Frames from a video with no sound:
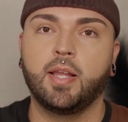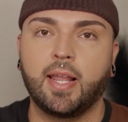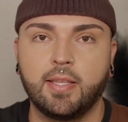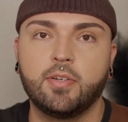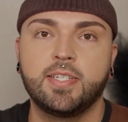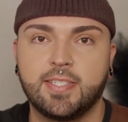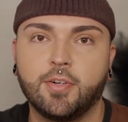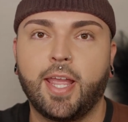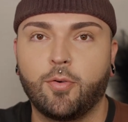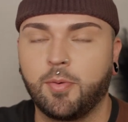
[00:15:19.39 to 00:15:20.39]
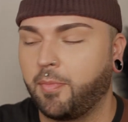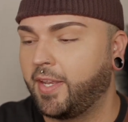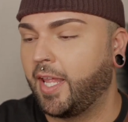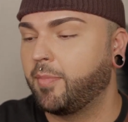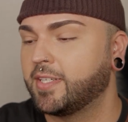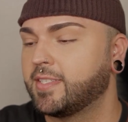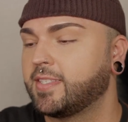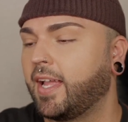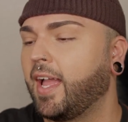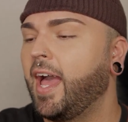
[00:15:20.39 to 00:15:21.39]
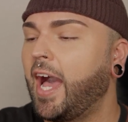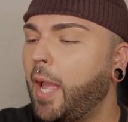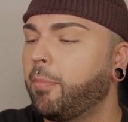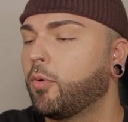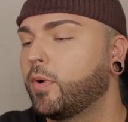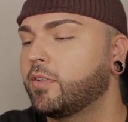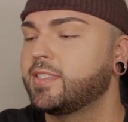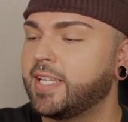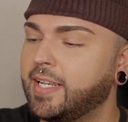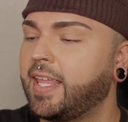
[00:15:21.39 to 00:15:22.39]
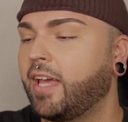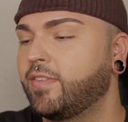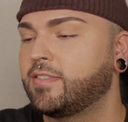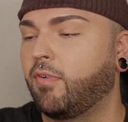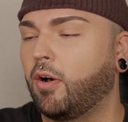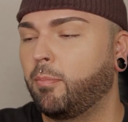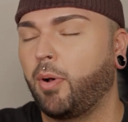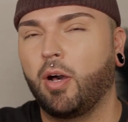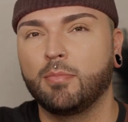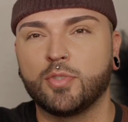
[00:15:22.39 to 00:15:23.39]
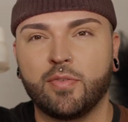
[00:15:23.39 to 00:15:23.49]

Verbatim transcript: Look, I literally still can't remember the name because it's like Hyper Real Skin Canvas Balm.